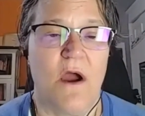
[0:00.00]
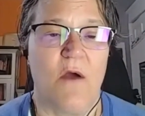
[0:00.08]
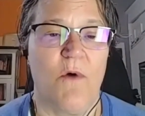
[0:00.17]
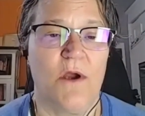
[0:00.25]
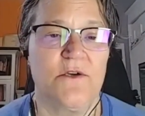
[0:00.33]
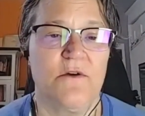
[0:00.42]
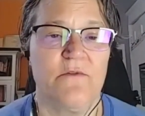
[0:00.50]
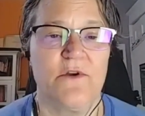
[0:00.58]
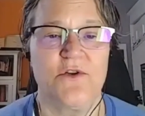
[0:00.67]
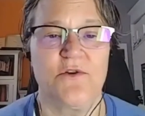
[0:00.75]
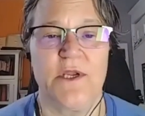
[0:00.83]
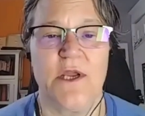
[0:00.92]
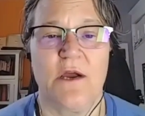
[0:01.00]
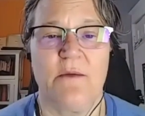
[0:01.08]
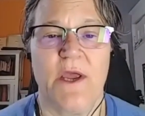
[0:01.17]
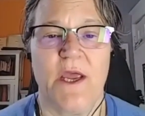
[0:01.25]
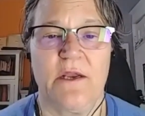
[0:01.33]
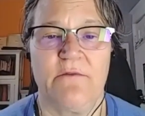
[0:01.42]
I walked over to a young
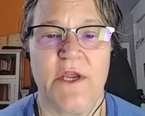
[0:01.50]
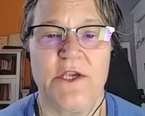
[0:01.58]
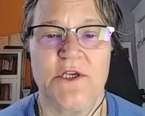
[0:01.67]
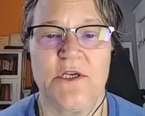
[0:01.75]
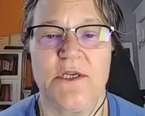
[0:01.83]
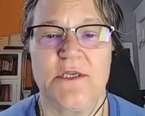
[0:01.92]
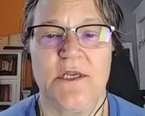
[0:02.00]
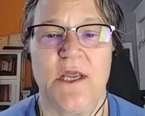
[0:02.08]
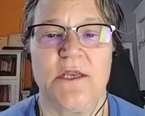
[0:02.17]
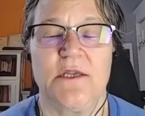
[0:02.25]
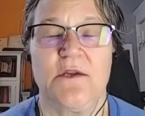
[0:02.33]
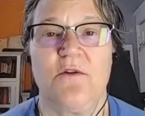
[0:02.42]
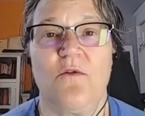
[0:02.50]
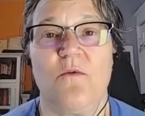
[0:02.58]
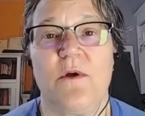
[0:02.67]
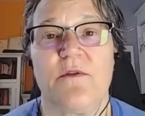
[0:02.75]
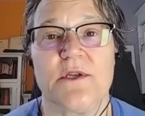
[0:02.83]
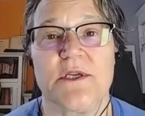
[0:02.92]
man of Asian descent who,
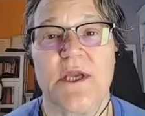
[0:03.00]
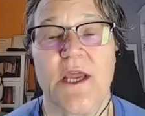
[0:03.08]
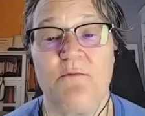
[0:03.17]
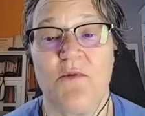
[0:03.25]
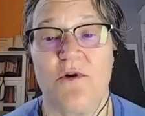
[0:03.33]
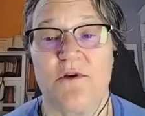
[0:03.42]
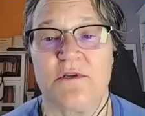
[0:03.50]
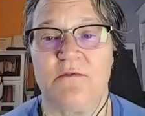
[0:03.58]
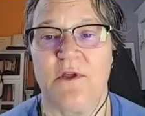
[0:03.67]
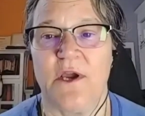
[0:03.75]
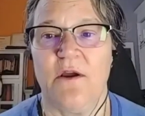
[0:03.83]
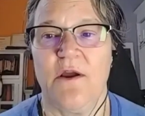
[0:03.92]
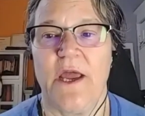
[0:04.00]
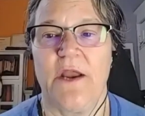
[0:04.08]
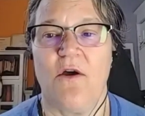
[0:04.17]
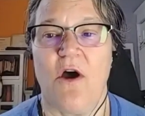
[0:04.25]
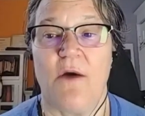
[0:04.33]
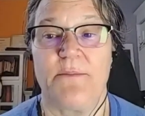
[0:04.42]
with a skateboarder's flair,
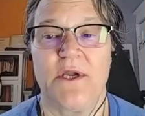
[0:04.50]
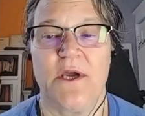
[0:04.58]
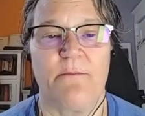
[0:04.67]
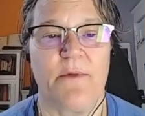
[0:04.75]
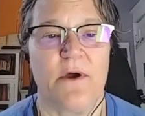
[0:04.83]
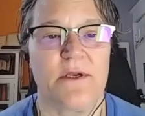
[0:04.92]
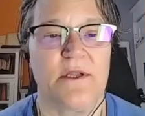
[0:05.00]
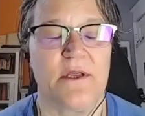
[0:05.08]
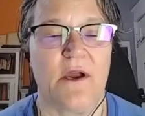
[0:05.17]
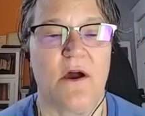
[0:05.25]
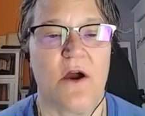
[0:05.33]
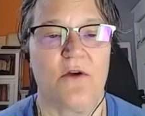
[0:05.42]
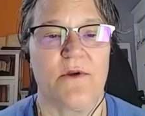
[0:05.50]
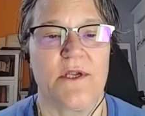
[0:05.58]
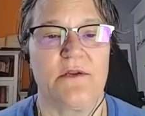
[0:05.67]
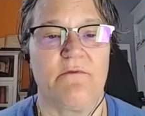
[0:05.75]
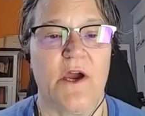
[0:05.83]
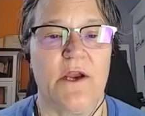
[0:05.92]
had hopped up onto the
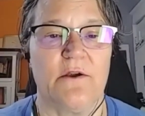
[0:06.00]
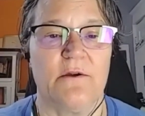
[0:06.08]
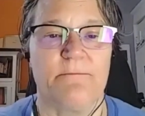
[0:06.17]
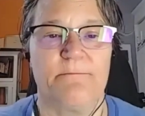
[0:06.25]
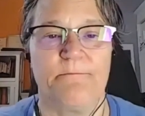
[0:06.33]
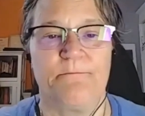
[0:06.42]
concrete divider.